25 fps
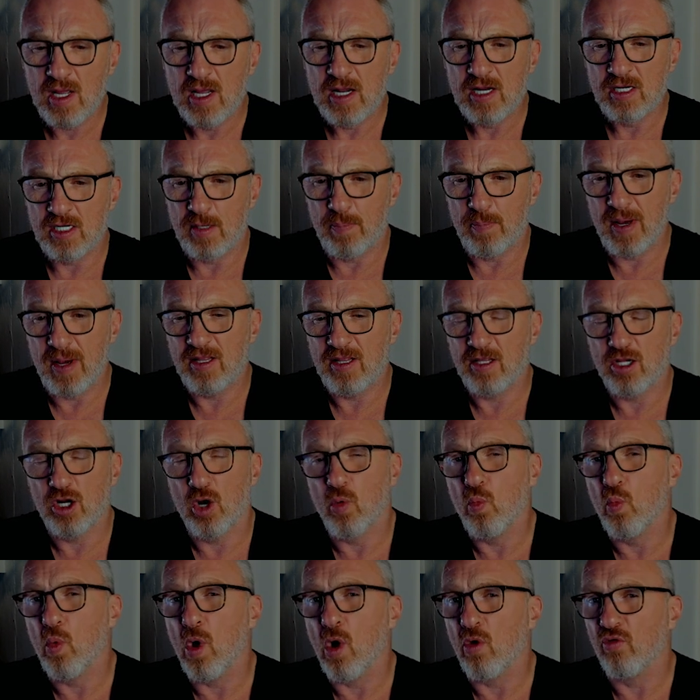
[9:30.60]
depending on
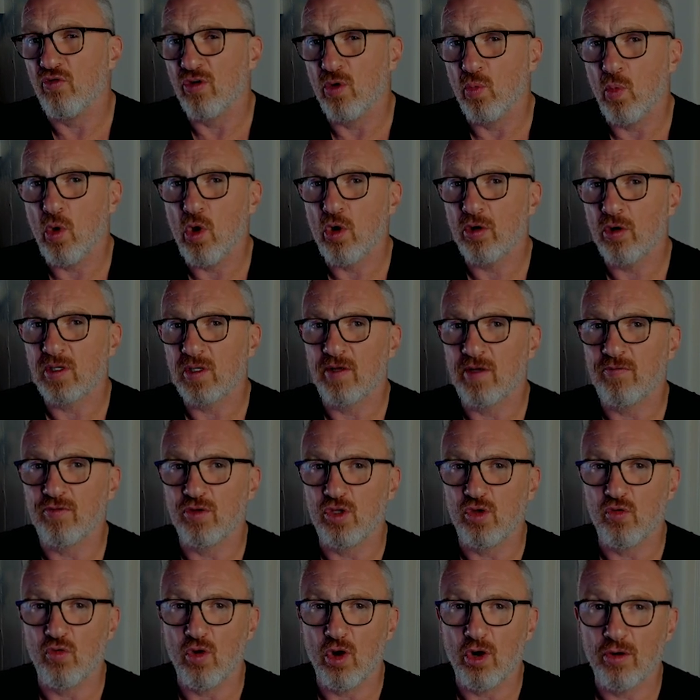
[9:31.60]
what reward level
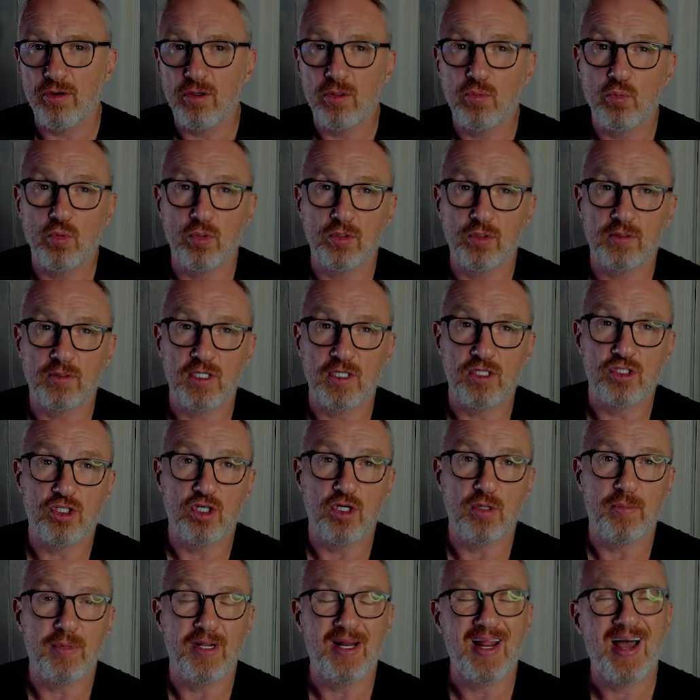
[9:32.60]
you're on will
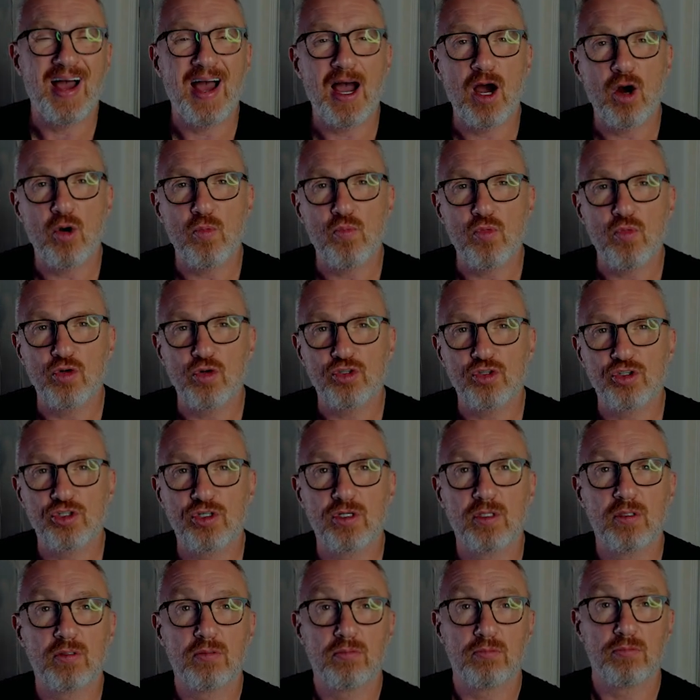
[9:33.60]
determine how much
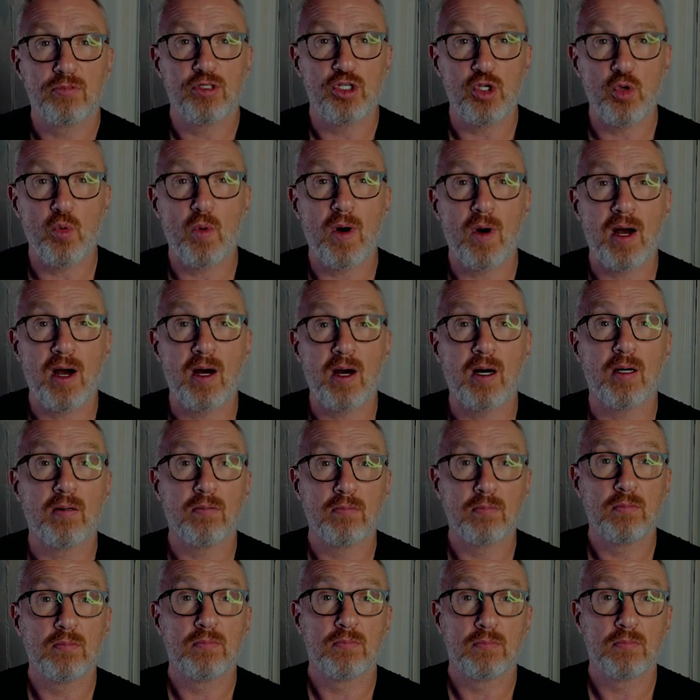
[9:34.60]
you are
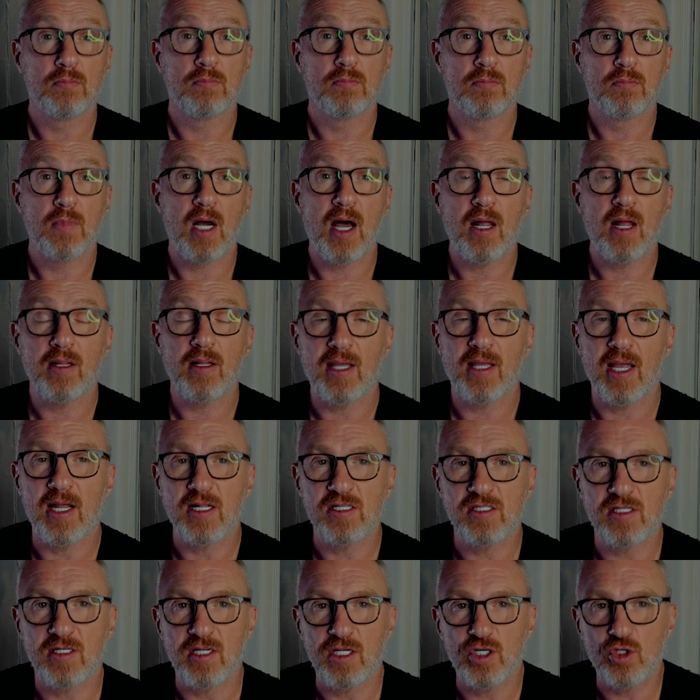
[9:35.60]

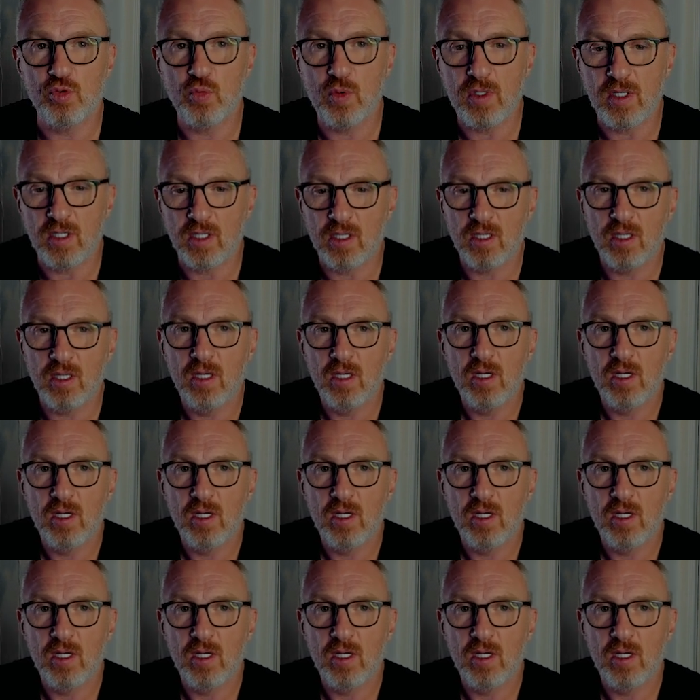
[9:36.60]
allocated each week.